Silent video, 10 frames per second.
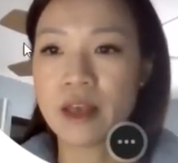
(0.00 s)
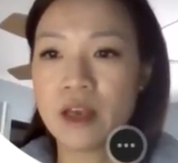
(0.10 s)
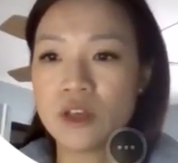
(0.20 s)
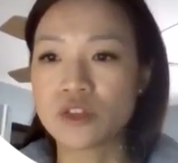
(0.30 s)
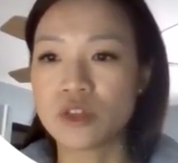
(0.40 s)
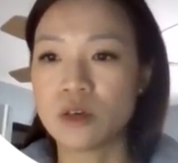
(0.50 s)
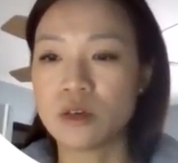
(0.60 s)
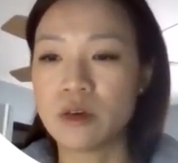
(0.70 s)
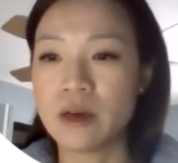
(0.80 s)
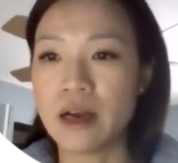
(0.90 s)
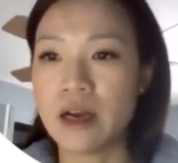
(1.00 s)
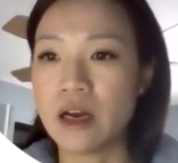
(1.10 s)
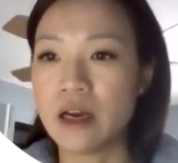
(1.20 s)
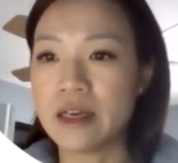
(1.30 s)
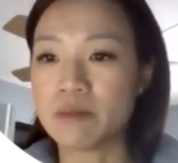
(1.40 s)
So
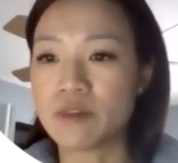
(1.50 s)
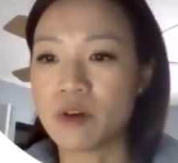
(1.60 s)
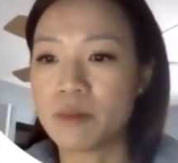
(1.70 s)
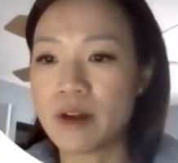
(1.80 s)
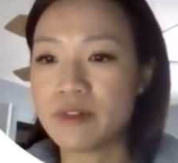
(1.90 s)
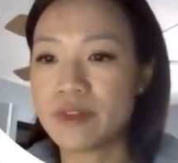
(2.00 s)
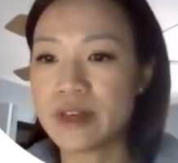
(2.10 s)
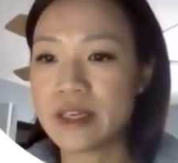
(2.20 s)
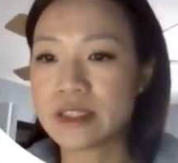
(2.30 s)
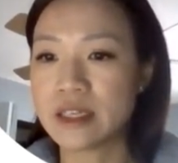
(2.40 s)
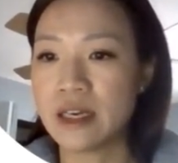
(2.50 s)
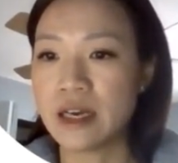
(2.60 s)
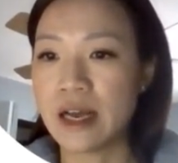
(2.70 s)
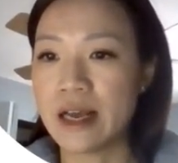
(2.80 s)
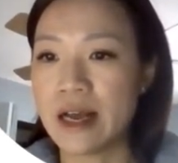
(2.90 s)
for breakfast,
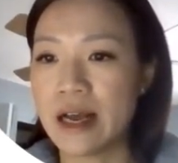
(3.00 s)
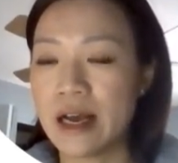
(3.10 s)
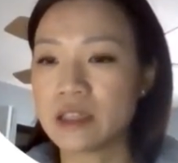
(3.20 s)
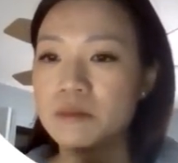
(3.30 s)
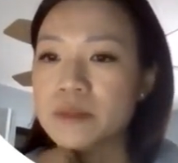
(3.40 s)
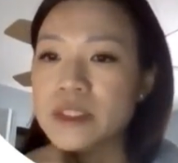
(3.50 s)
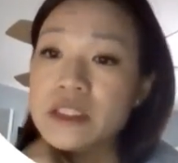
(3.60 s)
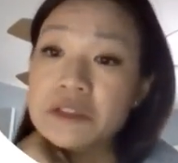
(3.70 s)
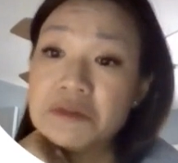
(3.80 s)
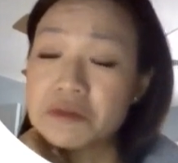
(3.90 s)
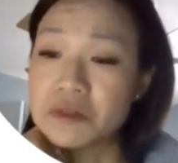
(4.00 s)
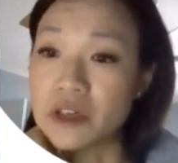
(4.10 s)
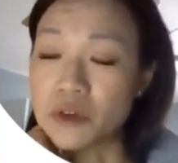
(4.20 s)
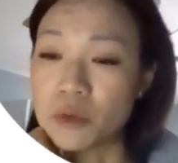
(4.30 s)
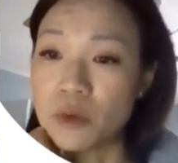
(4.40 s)
I had beef. I
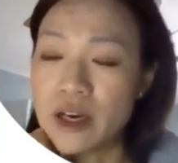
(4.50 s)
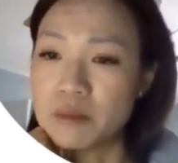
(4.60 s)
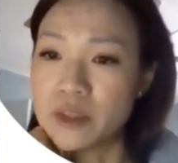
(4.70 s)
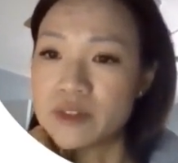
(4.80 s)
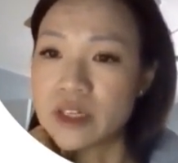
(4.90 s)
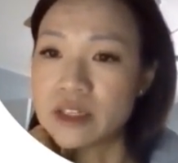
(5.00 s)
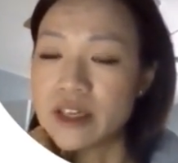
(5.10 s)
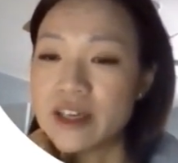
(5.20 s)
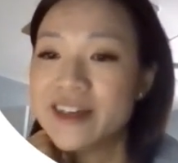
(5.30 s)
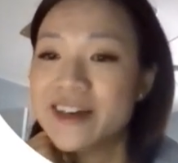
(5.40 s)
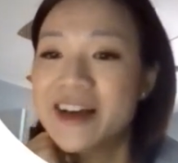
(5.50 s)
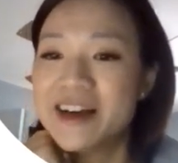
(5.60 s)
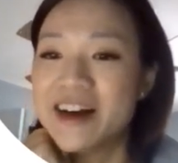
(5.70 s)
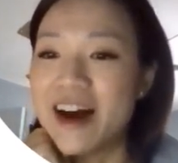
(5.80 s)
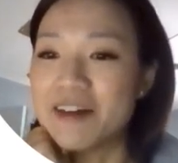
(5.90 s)
don't know why I had beef that day.
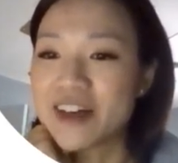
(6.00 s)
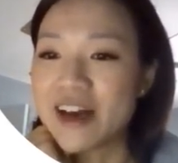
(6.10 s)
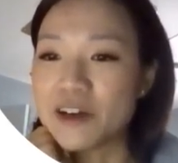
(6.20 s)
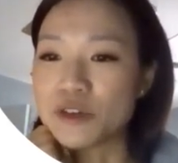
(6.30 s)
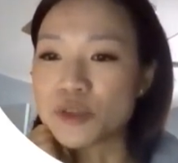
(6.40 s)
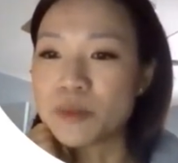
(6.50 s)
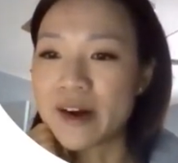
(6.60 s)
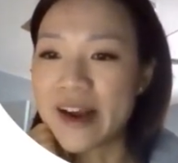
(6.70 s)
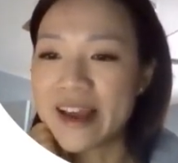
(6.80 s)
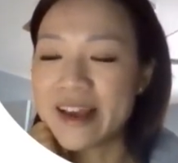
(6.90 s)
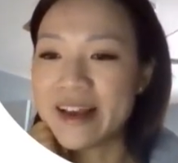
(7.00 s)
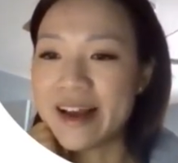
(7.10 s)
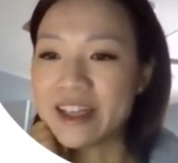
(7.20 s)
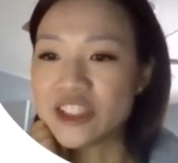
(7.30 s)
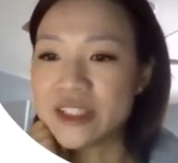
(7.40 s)
Avocado spray,
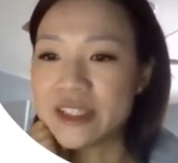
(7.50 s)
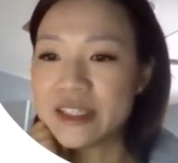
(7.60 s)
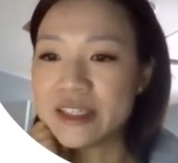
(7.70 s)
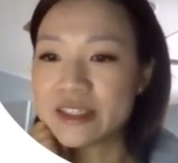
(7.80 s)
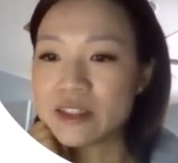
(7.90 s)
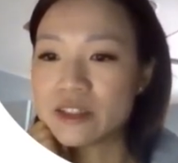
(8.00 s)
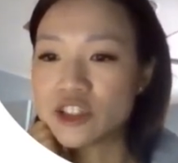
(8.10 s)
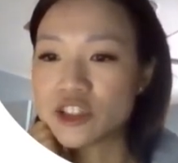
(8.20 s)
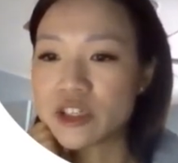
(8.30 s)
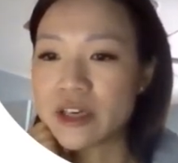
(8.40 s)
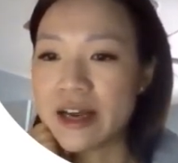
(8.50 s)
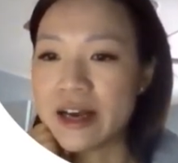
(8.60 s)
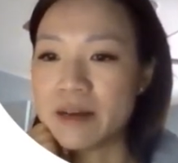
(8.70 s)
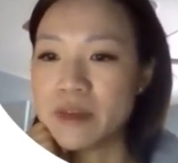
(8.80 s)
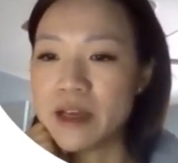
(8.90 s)
cheese, sugar. I
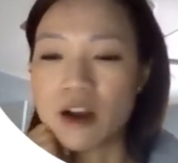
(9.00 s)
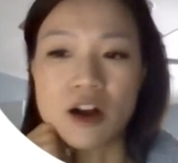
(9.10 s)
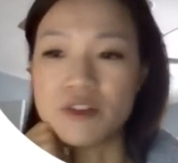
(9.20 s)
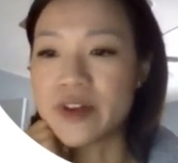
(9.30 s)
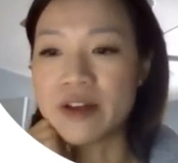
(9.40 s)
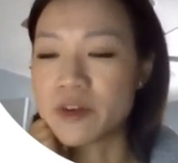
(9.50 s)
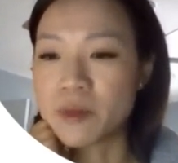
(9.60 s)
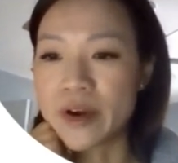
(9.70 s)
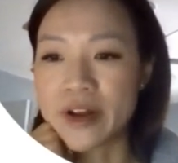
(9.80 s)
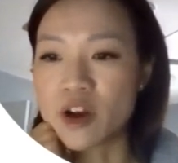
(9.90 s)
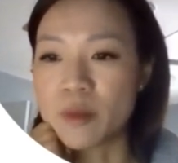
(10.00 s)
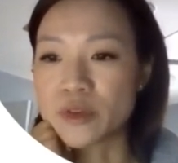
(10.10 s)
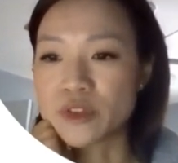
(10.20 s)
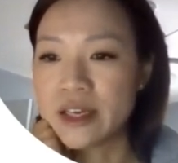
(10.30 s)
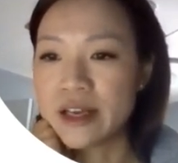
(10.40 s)
had coffee every morning
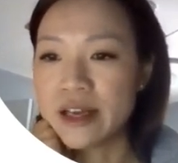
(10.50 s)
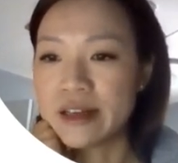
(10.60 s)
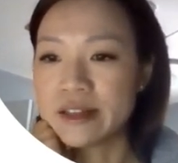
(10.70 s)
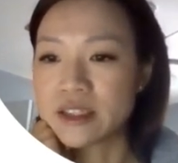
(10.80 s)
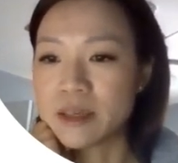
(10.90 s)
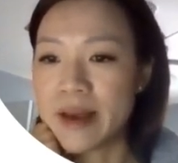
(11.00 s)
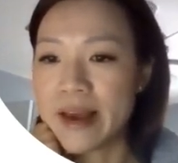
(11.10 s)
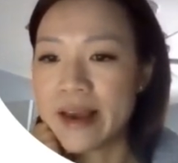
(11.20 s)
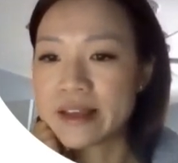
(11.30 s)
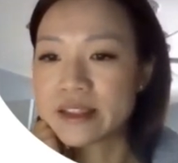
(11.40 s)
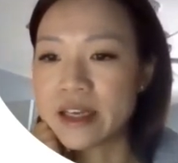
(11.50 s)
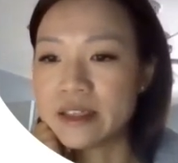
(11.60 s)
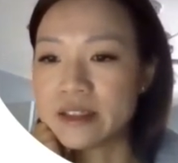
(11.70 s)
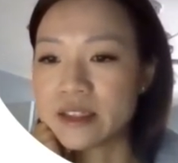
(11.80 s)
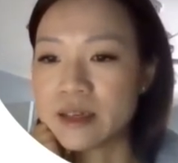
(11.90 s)
almost. And then some eggs
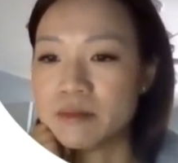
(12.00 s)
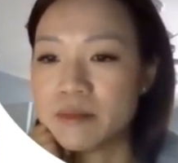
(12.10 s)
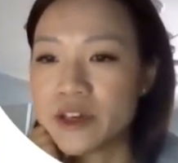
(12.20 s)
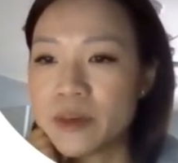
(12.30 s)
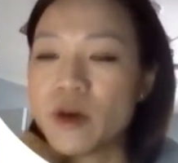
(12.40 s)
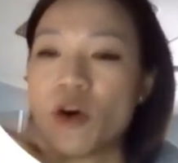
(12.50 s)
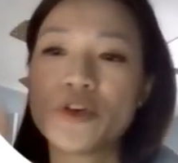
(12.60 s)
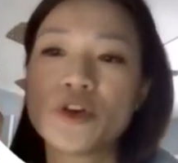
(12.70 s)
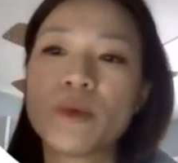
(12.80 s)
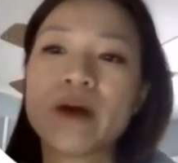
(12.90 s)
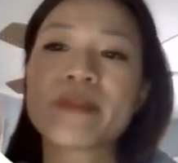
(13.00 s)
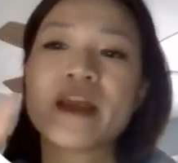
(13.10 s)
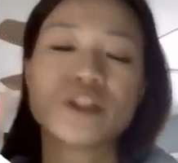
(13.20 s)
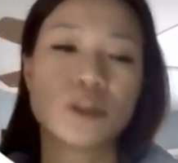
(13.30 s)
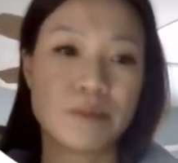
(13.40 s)
and some buttermilk. Oh, you know what?
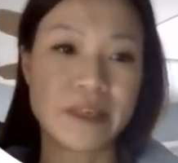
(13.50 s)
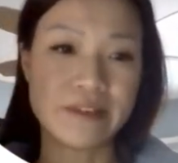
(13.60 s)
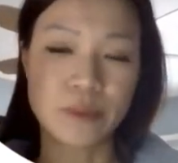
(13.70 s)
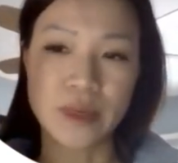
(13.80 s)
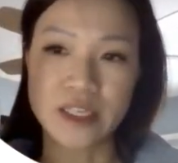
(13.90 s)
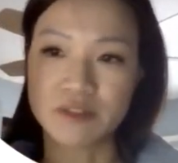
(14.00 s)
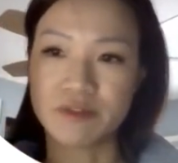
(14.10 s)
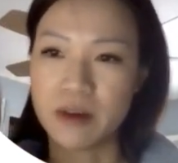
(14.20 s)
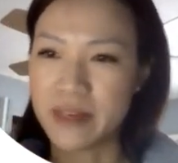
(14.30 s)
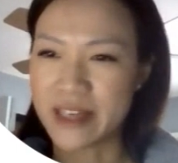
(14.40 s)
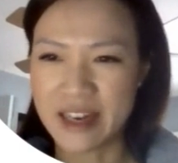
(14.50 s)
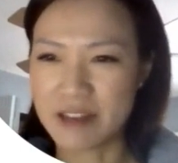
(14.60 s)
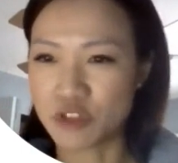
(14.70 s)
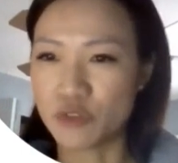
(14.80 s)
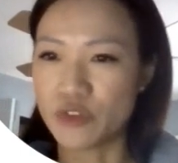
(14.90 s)
The beef was from like a
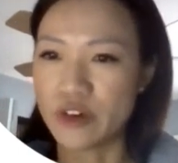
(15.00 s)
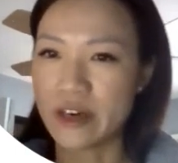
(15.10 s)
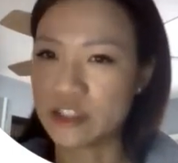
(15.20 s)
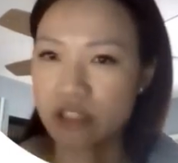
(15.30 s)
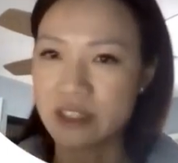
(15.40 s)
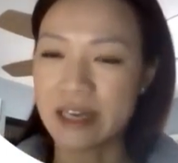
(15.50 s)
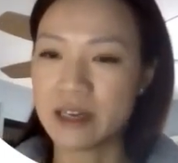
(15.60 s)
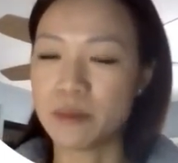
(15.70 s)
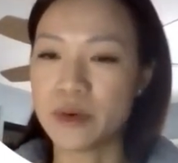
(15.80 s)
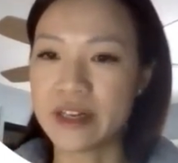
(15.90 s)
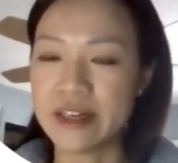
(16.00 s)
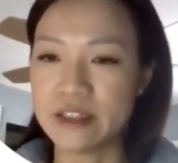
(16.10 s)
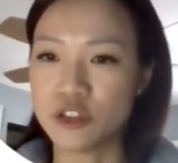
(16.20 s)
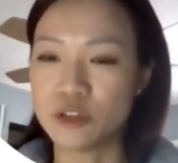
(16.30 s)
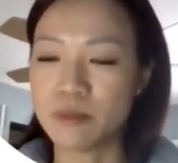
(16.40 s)
leftover. I just kind of put it
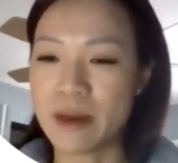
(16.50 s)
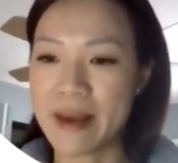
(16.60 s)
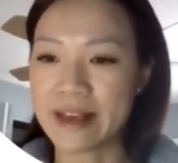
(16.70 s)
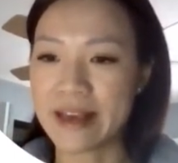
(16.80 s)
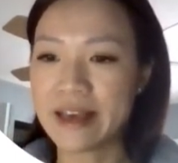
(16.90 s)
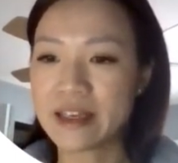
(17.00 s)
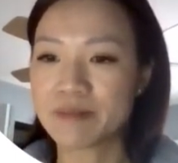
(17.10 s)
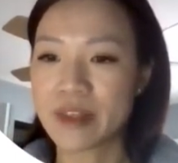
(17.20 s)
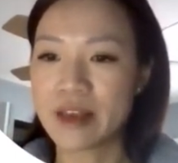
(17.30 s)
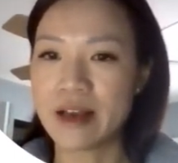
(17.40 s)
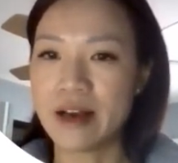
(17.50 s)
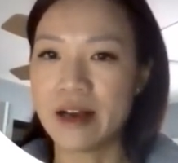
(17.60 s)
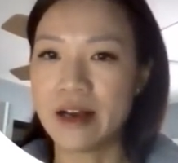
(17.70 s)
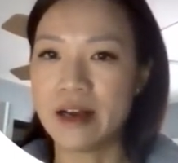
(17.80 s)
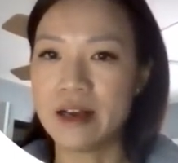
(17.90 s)
into my pancake.
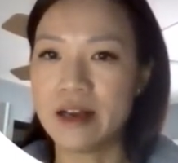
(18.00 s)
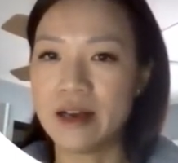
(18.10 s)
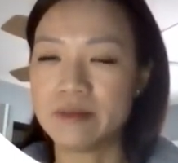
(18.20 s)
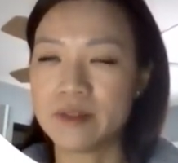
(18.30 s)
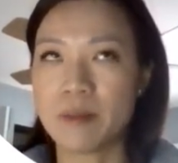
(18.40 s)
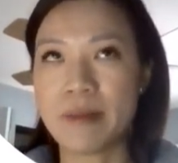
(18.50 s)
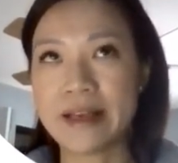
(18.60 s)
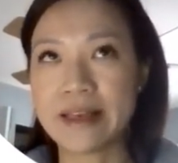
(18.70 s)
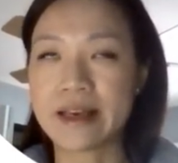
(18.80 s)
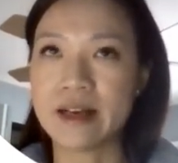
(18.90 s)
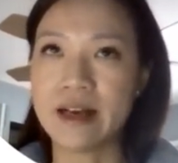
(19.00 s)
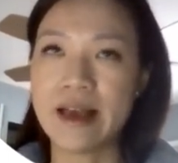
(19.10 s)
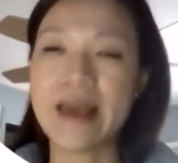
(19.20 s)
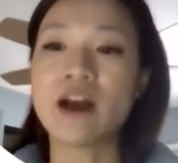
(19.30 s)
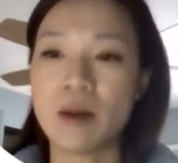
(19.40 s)

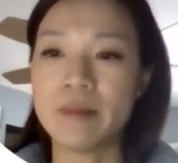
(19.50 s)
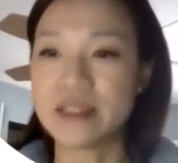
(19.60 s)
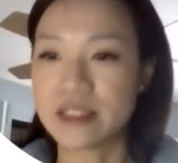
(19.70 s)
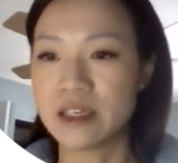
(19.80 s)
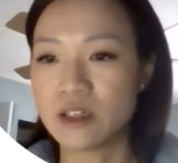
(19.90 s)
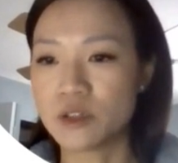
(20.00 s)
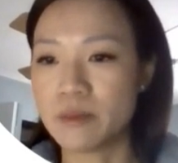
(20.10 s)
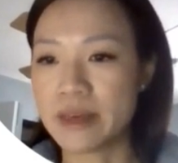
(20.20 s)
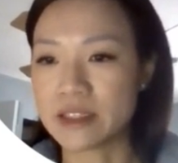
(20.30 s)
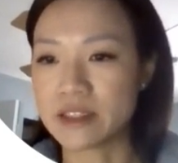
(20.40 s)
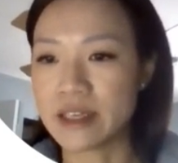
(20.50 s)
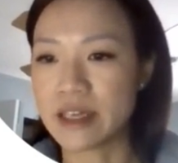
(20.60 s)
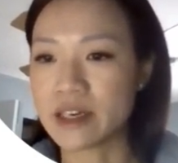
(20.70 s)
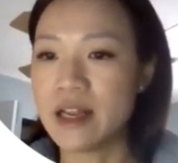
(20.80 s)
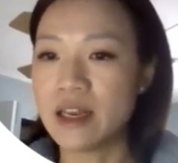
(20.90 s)
Egg omelet to make it together.